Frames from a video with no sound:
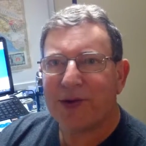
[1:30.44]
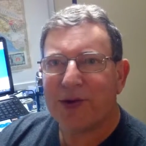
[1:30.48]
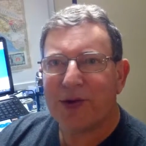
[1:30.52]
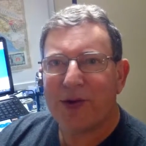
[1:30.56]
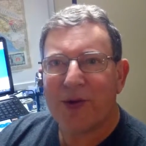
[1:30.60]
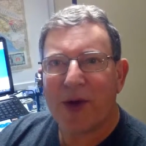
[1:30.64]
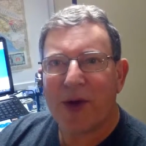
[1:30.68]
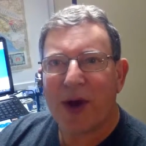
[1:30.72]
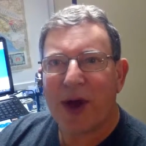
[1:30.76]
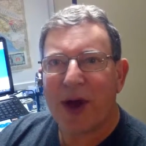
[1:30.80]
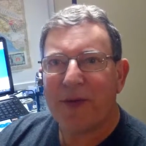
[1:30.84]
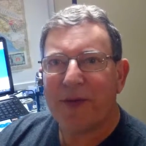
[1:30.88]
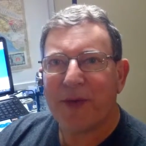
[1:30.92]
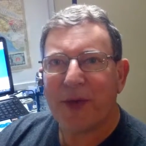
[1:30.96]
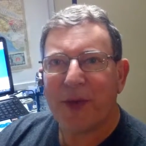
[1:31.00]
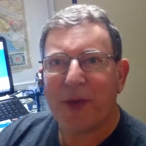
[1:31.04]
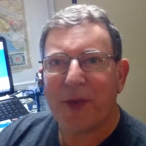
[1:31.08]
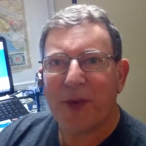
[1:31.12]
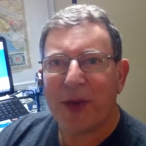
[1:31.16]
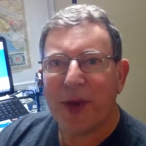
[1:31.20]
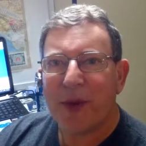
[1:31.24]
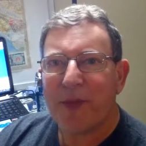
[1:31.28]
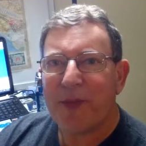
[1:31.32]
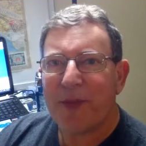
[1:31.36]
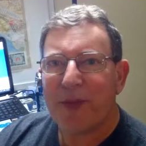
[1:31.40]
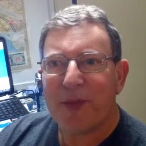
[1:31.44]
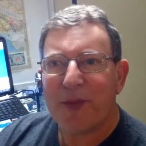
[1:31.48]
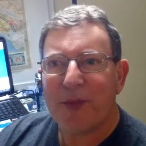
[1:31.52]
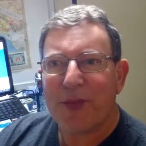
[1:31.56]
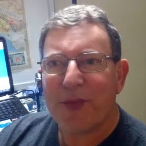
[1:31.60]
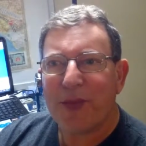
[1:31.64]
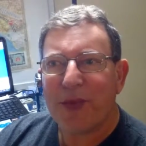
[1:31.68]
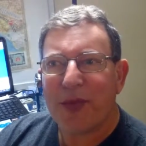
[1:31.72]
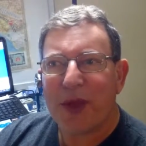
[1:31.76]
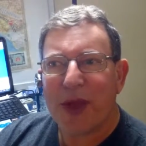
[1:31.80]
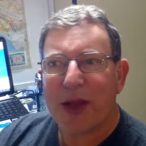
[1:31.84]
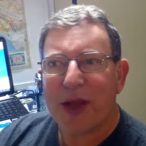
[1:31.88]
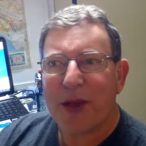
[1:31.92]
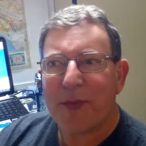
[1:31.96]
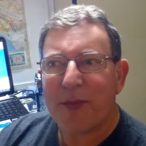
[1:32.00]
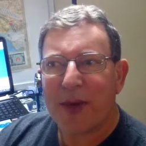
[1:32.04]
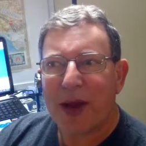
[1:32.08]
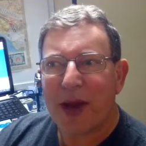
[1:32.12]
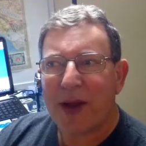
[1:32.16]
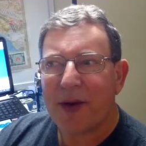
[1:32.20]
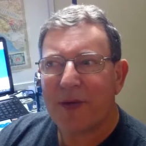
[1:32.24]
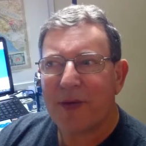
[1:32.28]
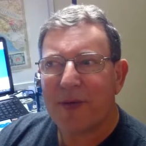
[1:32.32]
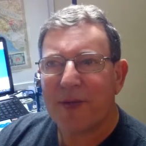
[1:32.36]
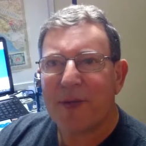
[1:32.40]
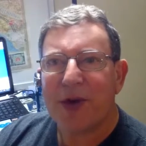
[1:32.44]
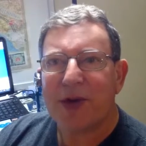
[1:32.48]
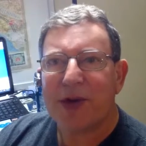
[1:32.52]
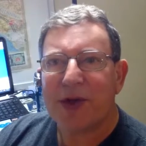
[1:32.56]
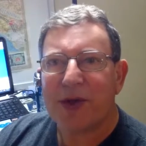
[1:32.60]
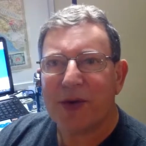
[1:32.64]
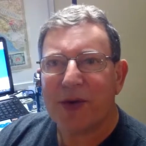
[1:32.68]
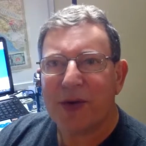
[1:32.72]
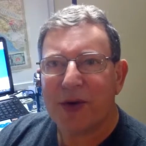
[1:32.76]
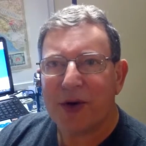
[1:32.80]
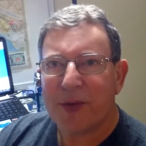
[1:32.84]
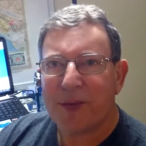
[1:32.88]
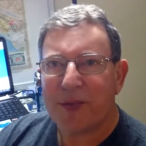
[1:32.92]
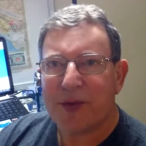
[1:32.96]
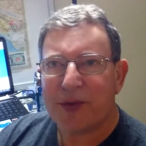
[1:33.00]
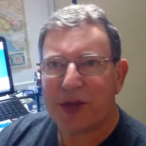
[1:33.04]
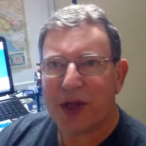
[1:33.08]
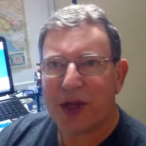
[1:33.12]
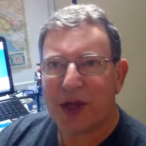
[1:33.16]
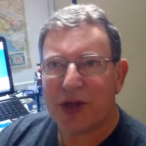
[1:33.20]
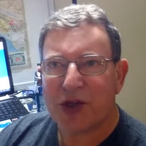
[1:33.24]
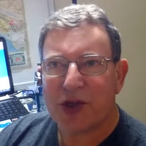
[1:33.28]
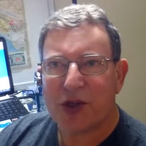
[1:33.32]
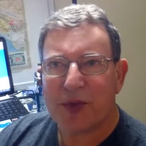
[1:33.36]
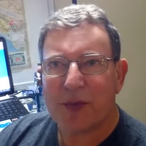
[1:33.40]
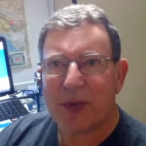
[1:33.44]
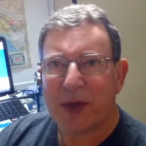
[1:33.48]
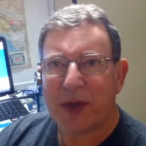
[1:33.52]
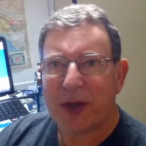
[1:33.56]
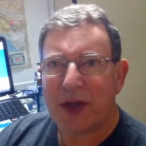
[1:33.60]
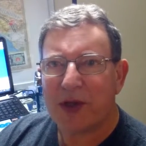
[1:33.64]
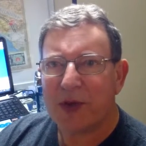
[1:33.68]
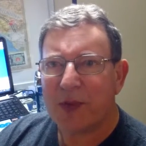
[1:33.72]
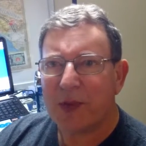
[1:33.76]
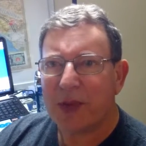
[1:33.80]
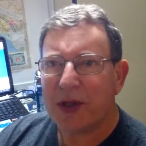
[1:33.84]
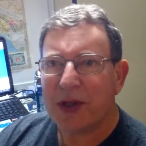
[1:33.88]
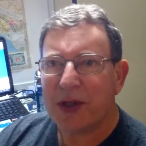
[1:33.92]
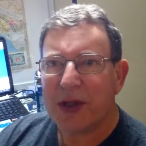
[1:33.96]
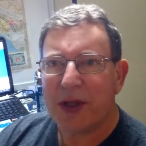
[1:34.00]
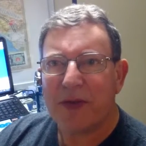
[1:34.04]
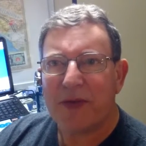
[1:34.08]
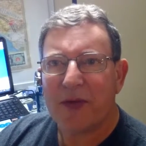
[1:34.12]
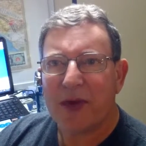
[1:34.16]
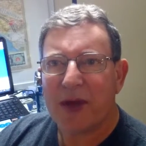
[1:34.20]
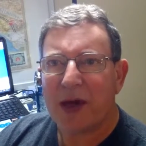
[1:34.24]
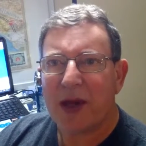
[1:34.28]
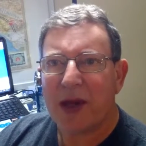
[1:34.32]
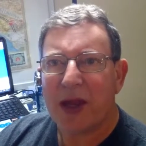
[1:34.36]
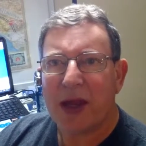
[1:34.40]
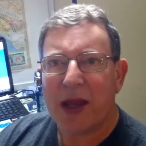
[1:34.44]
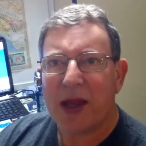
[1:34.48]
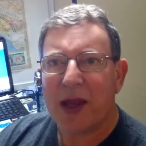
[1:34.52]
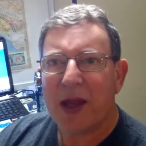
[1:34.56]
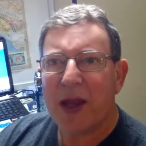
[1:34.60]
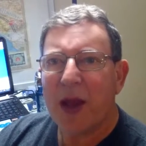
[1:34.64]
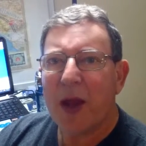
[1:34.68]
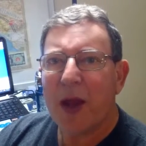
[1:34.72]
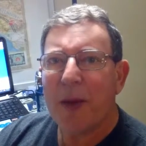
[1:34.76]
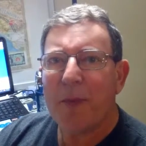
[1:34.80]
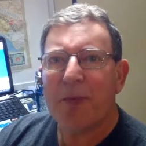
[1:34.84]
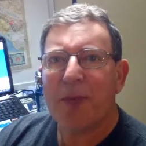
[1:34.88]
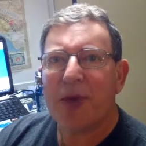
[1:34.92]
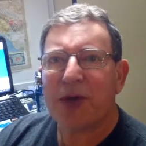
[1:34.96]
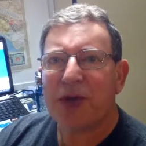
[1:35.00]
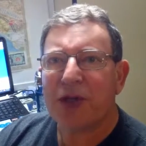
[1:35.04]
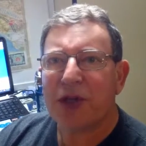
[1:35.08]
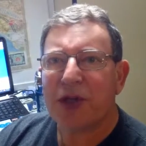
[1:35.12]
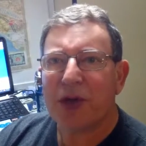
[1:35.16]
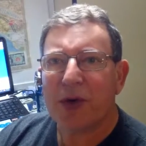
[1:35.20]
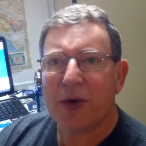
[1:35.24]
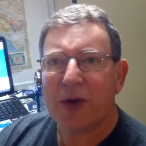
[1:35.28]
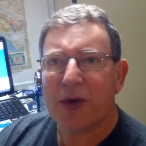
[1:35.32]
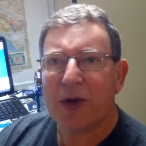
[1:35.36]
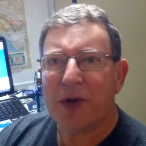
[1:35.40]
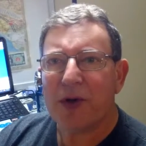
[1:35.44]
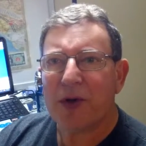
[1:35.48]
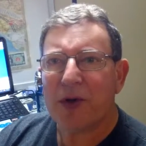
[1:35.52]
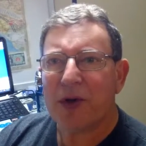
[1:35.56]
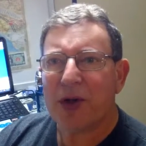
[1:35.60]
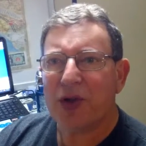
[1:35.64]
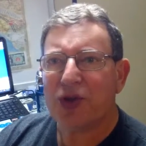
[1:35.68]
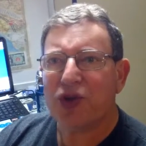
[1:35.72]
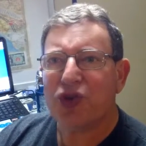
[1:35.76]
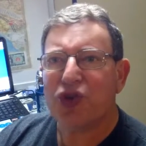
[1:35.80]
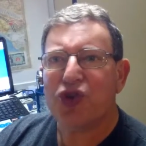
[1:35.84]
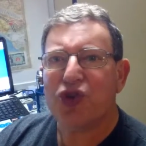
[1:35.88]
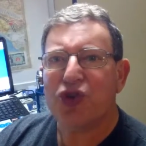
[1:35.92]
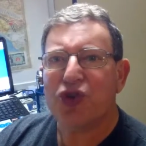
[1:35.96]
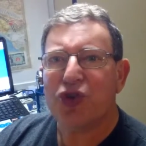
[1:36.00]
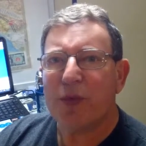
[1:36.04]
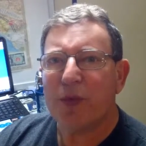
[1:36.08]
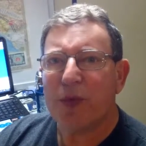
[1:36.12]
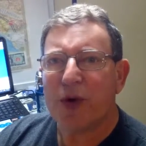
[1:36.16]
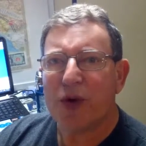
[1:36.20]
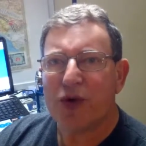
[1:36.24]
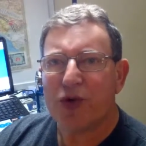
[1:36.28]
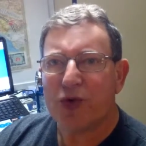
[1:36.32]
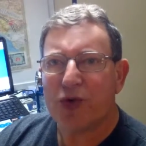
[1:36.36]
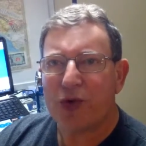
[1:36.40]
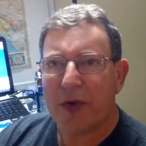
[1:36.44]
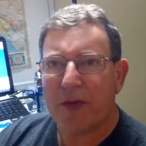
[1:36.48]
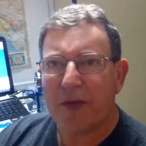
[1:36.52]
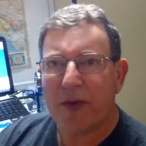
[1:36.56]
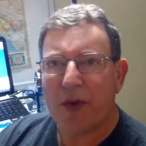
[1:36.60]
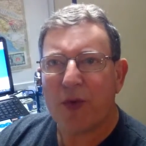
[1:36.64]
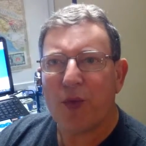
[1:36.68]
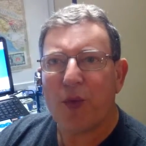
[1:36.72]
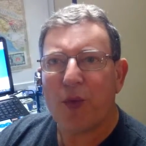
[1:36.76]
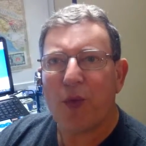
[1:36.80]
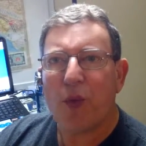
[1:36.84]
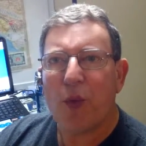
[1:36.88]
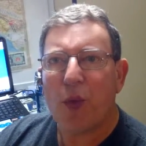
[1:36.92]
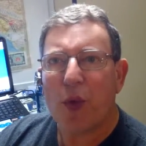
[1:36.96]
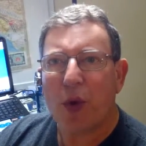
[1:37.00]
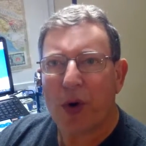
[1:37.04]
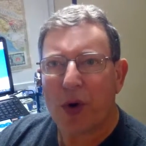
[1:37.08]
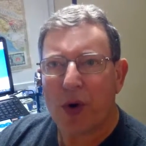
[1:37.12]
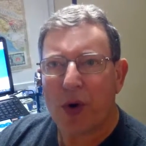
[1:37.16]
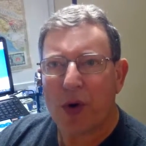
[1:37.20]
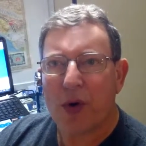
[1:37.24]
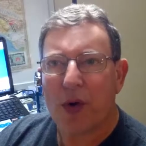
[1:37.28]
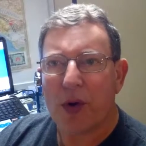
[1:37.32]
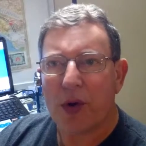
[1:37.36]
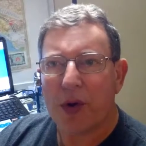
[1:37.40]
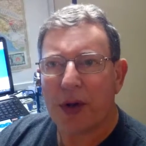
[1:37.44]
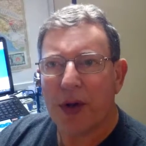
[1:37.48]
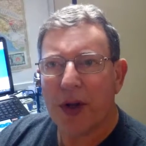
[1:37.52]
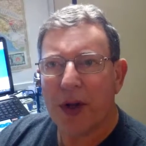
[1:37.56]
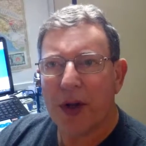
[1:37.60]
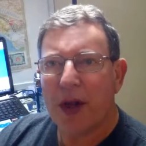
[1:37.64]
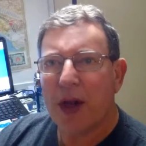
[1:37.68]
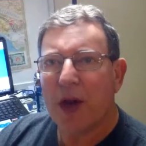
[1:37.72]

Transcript: too often we think about material possessions because we live in a material consumer driven world,